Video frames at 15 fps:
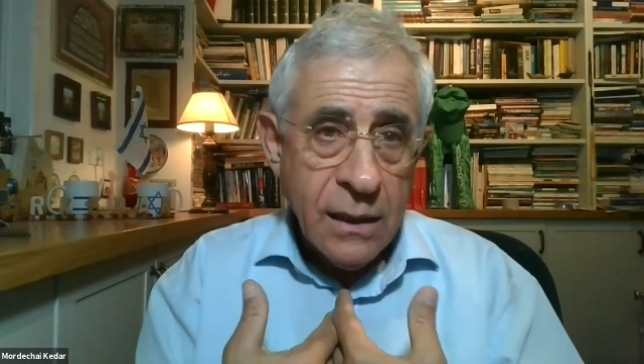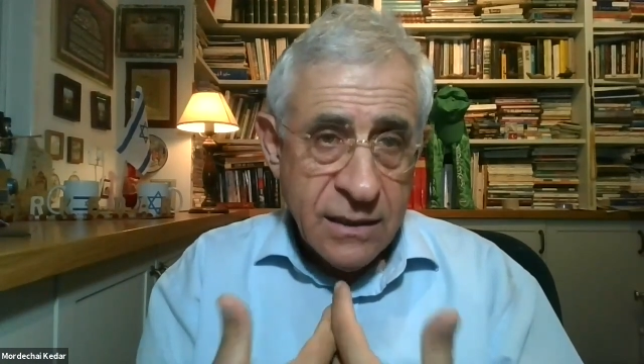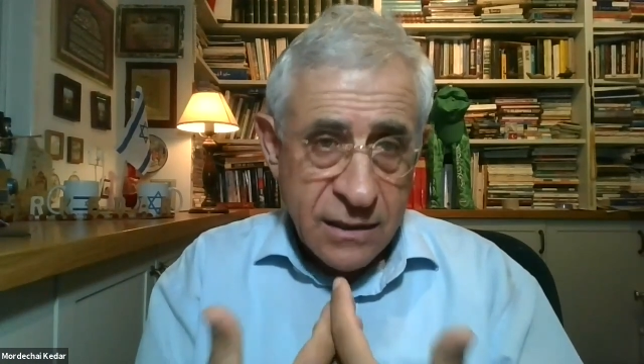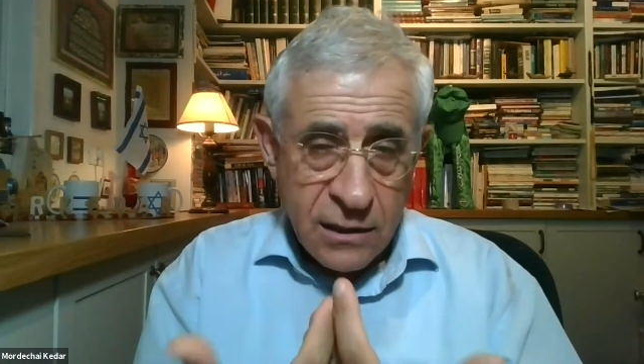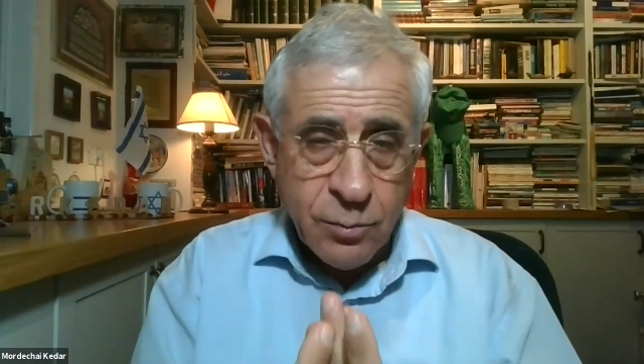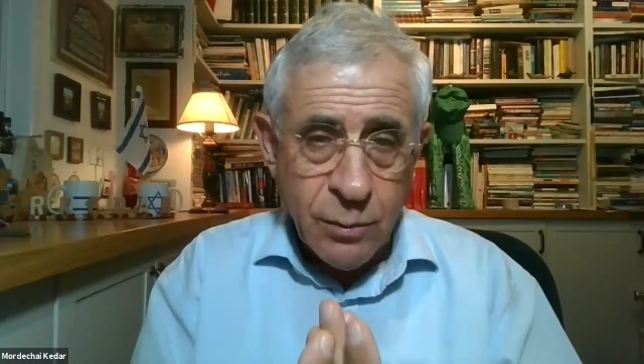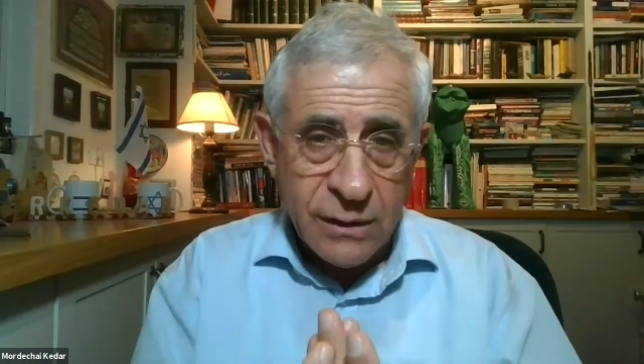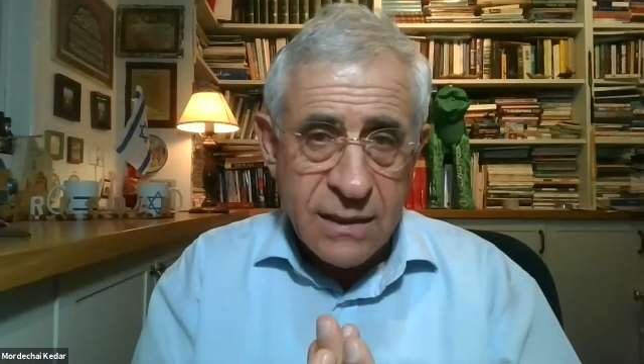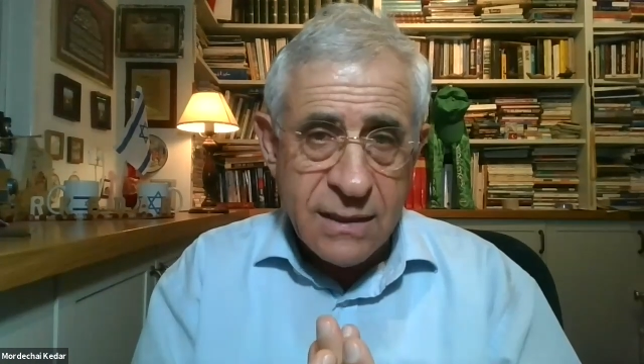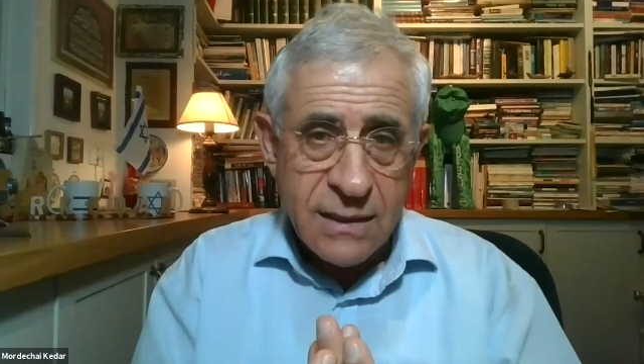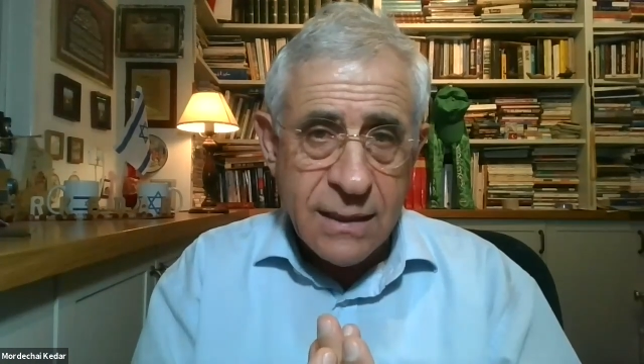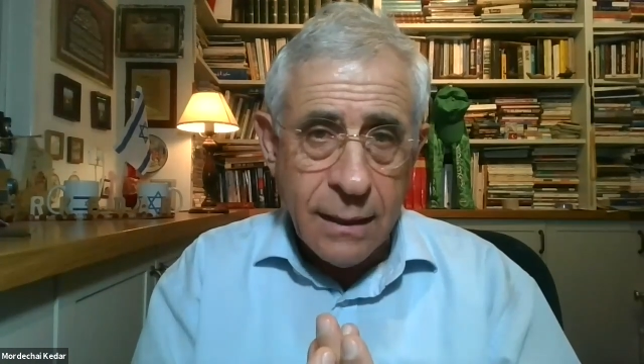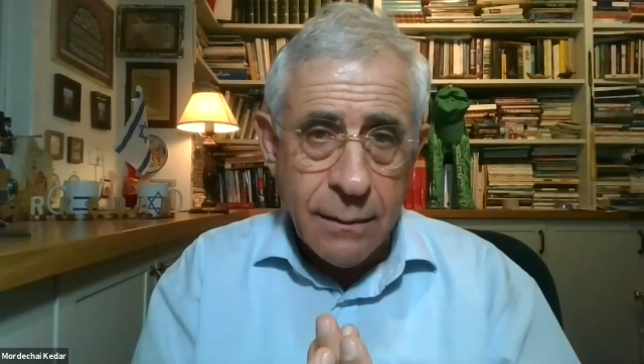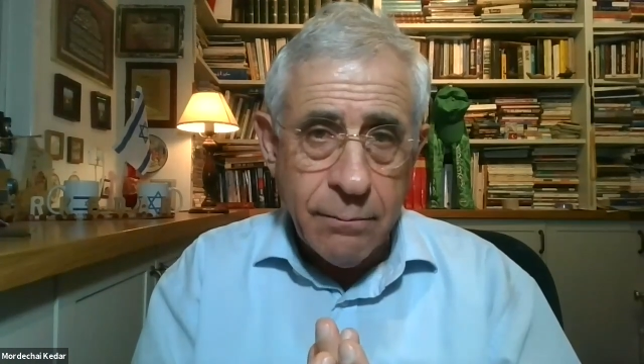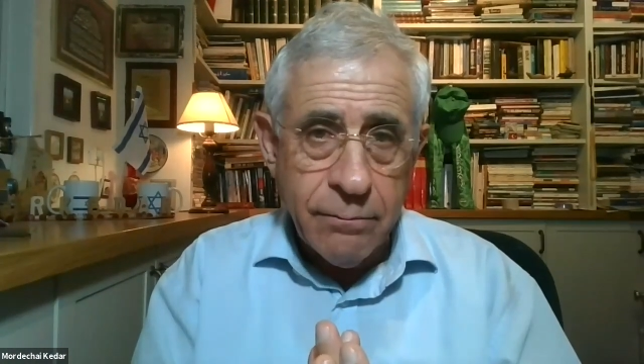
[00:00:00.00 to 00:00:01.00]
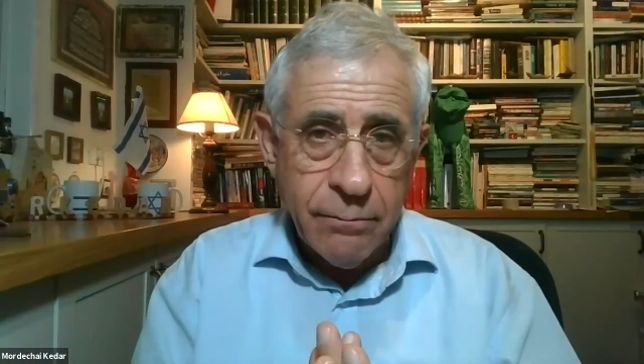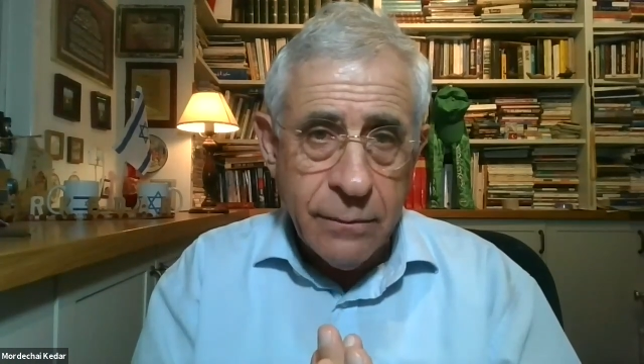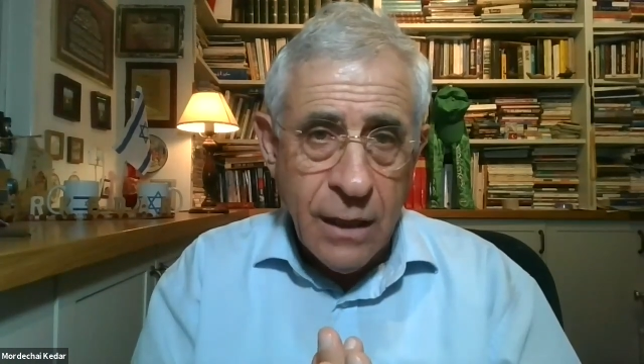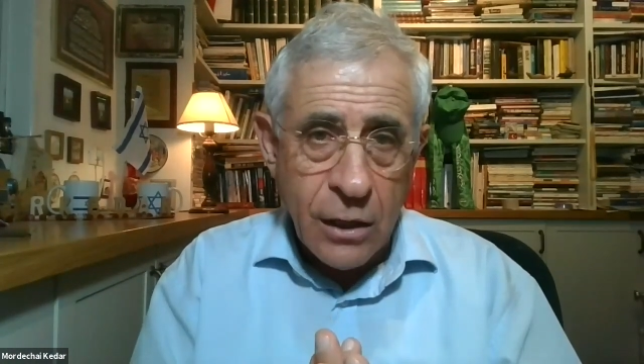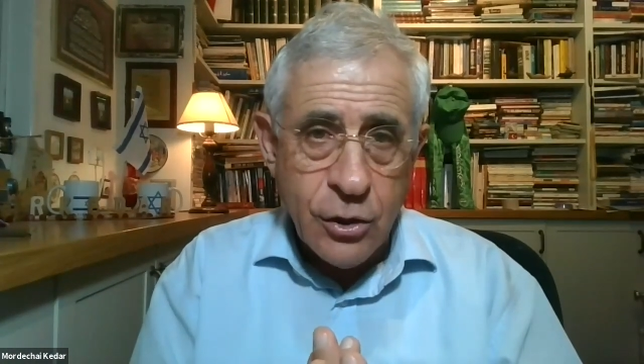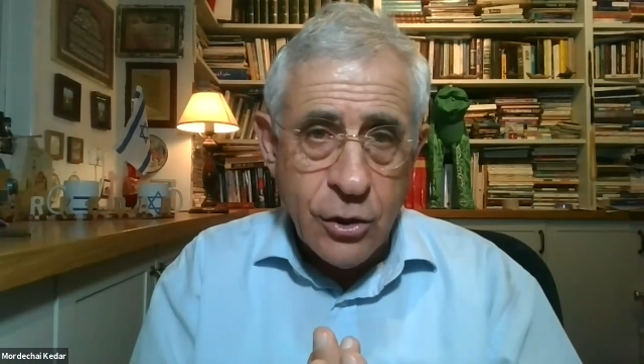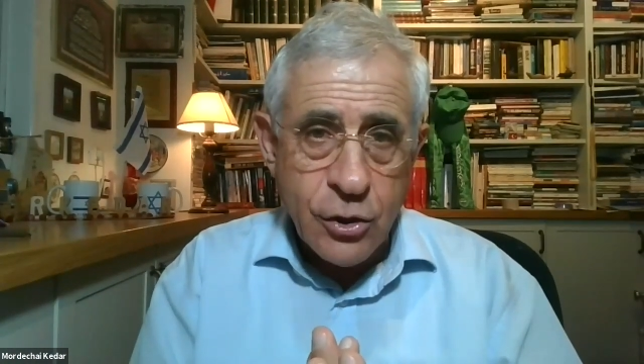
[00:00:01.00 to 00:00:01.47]
since we're the same
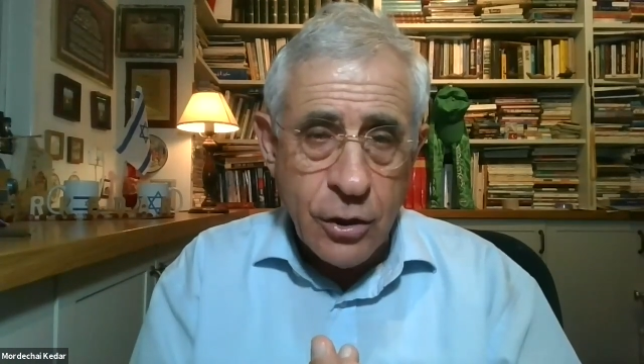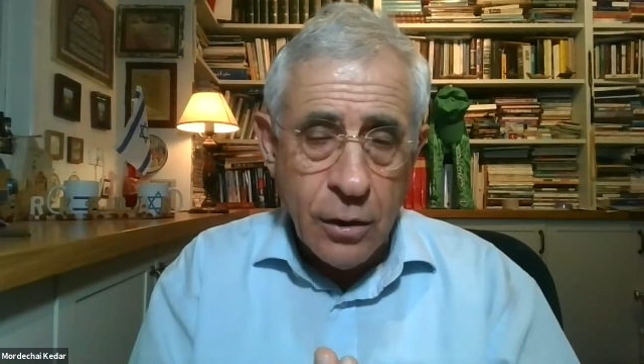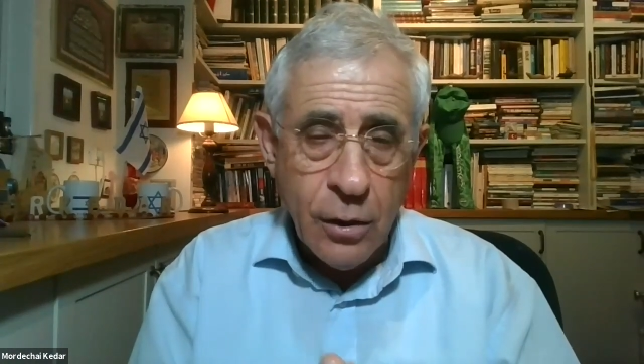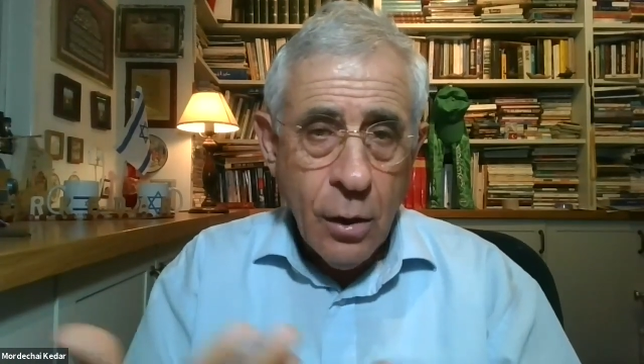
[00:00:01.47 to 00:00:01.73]
nation,